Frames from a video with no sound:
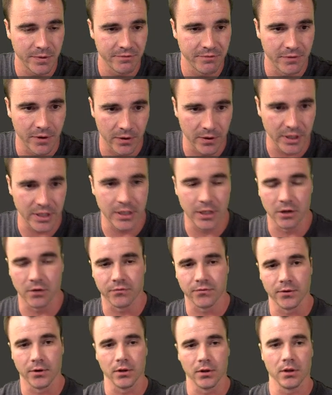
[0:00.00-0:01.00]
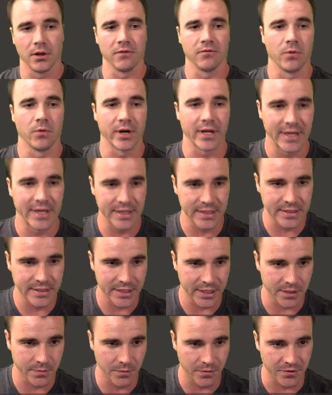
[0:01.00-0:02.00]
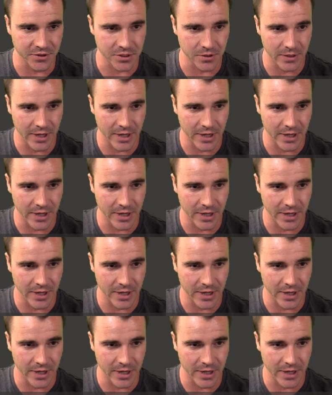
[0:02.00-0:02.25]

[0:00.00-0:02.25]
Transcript: Be very careful of what his next move is.